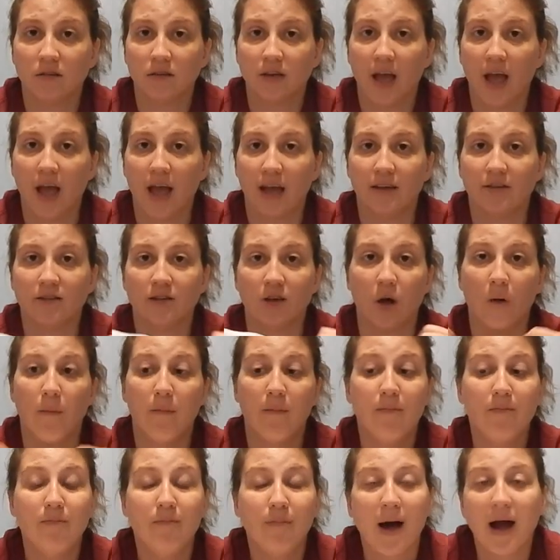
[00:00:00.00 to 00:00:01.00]
Okay, so
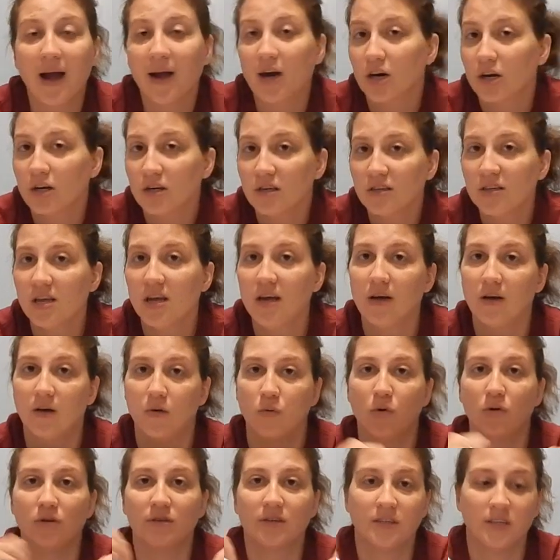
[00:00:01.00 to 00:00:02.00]
my girls
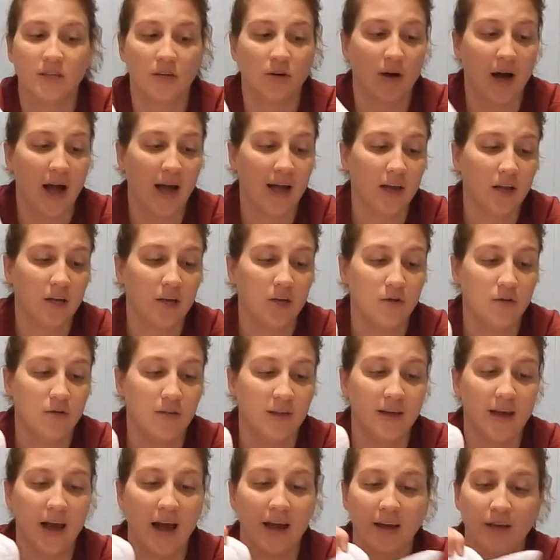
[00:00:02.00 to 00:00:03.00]
will still, I could do
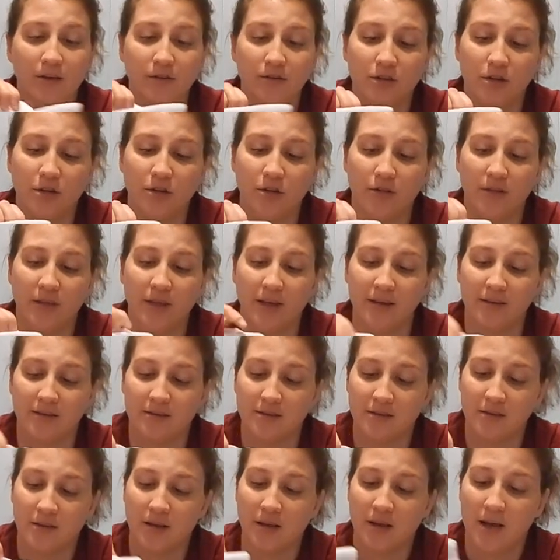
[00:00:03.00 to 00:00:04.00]
this. I used to do this.